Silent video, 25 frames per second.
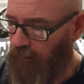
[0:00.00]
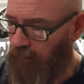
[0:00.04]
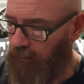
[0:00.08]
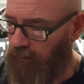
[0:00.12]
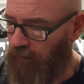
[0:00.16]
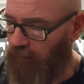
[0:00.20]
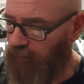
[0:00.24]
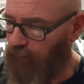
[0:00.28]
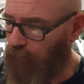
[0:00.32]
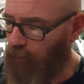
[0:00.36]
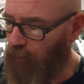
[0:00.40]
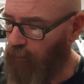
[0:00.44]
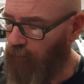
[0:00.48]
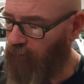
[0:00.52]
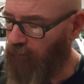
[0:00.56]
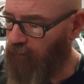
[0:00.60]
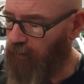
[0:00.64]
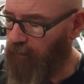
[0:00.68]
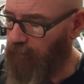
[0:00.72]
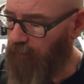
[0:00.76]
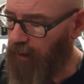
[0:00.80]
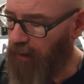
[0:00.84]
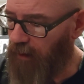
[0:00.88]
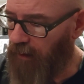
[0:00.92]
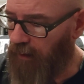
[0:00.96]
And he spoke to
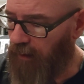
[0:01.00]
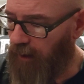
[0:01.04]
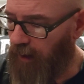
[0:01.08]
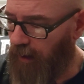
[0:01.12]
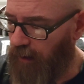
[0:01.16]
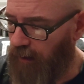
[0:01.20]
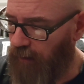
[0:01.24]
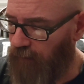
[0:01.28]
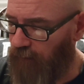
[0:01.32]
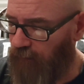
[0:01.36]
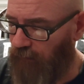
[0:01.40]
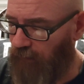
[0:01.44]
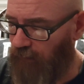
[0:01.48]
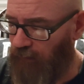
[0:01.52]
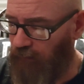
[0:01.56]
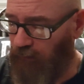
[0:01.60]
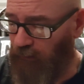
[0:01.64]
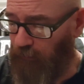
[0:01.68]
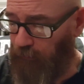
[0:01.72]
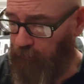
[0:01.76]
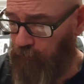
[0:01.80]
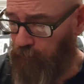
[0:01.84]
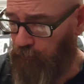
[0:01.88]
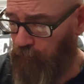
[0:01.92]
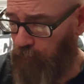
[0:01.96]
him yet again and said,
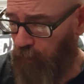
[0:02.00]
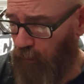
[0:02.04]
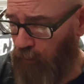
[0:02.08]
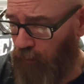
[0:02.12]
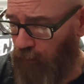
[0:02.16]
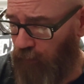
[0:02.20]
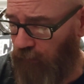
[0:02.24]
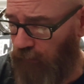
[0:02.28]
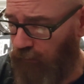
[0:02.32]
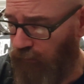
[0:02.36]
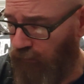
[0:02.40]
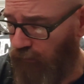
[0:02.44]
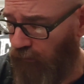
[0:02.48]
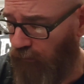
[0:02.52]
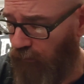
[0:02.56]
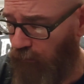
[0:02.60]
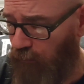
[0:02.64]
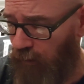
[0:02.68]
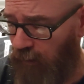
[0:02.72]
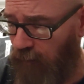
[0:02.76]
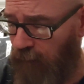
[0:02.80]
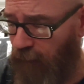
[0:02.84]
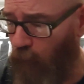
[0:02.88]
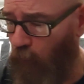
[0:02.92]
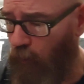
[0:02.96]
suppose there should
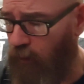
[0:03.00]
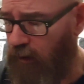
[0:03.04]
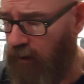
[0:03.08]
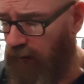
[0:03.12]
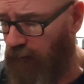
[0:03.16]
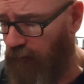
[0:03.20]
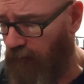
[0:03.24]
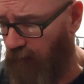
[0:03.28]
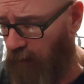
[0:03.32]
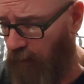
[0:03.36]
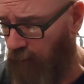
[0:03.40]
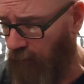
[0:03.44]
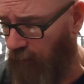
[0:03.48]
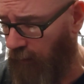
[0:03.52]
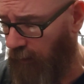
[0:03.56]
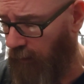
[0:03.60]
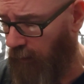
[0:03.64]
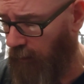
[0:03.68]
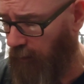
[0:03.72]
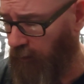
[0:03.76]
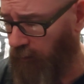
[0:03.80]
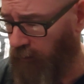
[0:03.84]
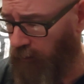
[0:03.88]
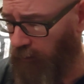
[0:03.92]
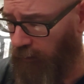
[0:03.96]
be 40 found
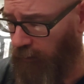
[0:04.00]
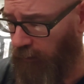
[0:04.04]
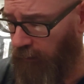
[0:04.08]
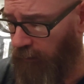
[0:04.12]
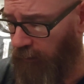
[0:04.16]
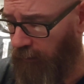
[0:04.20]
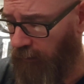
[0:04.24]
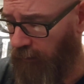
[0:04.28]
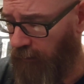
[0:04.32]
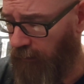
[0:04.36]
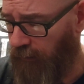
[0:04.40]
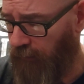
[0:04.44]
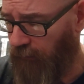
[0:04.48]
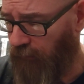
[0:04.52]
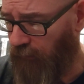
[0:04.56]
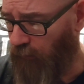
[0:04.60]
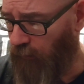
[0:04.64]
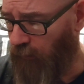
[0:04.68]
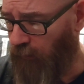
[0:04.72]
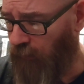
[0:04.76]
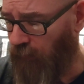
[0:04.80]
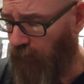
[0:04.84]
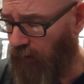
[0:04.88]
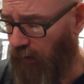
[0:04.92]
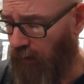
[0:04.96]
there. So
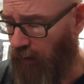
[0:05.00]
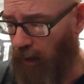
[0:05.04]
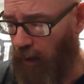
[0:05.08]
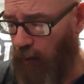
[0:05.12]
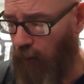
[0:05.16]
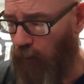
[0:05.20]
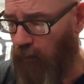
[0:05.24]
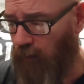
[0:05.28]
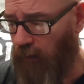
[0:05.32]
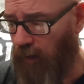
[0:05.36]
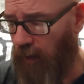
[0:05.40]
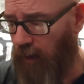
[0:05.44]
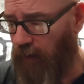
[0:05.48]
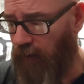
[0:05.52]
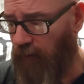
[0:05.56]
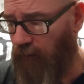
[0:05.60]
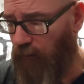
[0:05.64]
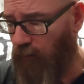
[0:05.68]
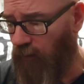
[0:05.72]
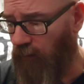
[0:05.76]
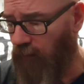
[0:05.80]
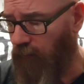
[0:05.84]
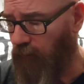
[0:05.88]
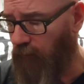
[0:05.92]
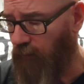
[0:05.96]
he said, I will not
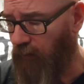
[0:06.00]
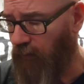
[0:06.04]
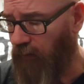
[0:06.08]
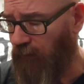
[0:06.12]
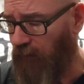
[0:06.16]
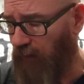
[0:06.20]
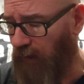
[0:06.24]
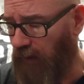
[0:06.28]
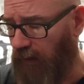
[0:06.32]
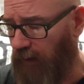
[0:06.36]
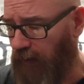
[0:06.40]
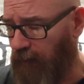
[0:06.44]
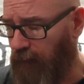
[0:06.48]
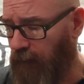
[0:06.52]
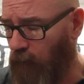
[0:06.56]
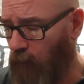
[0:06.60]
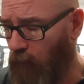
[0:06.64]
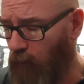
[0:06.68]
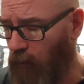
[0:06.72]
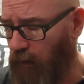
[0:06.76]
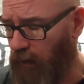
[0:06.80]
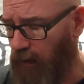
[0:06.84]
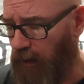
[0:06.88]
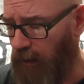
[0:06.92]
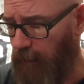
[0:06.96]
do it for the sake of
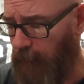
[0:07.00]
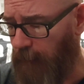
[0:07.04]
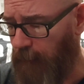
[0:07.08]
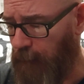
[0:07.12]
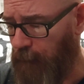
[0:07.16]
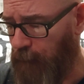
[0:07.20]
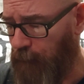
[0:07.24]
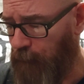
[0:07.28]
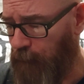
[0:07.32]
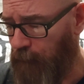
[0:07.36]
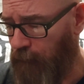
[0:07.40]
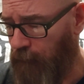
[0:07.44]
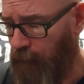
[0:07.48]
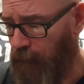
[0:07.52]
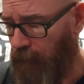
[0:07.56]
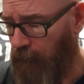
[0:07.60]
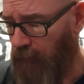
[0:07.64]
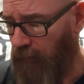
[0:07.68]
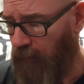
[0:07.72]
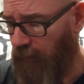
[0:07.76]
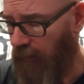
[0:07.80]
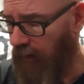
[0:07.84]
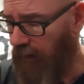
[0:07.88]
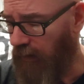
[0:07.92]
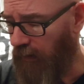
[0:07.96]
40.
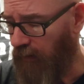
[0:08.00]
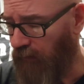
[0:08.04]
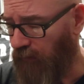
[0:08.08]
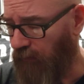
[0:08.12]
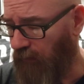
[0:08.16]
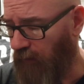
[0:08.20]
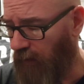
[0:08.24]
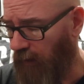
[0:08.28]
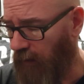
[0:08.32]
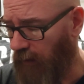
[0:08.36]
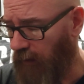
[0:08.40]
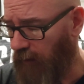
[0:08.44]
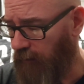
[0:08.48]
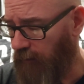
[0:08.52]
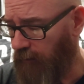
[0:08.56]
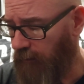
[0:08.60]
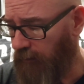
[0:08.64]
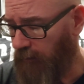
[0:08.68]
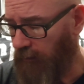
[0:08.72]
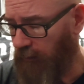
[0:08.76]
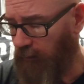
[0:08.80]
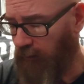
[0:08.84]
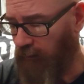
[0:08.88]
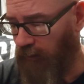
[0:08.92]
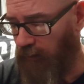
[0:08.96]
Then he said,
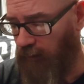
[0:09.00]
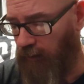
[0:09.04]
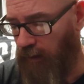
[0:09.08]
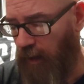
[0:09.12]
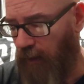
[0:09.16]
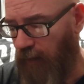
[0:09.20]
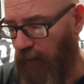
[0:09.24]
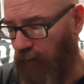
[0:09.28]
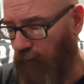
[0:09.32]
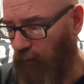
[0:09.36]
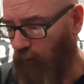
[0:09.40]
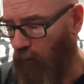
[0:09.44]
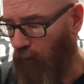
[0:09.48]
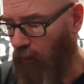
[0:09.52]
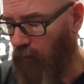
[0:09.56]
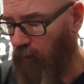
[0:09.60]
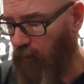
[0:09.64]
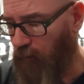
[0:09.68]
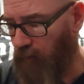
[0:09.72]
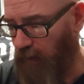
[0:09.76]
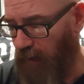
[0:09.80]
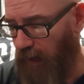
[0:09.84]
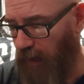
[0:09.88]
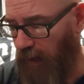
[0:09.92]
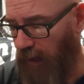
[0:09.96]
let not the
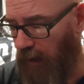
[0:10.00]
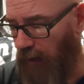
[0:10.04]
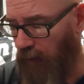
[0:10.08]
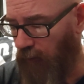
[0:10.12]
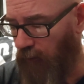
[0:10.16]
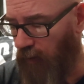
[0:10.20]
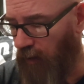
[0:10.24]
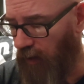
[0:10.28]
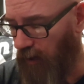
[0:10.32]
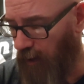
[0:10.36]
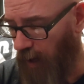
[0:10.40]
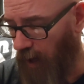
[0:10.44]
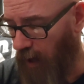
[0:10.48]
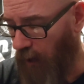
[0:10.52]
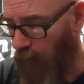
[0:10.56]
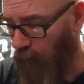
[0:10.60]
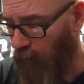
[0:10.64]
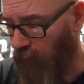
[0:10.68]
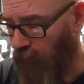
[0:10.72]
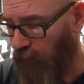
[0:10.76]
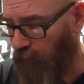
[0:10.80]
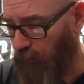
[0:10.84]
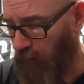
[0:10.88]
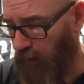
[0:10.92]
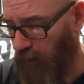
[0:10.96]
Lord be angry, and I
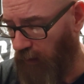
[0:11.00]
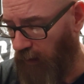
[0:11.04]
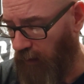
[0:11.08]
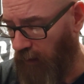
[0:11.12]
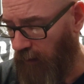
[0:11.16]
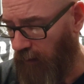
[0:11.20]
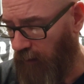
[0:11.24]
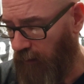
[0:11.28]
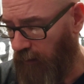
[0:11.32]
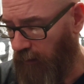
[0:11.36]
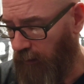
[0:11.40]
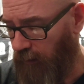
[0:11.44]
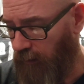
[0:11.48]
will speak.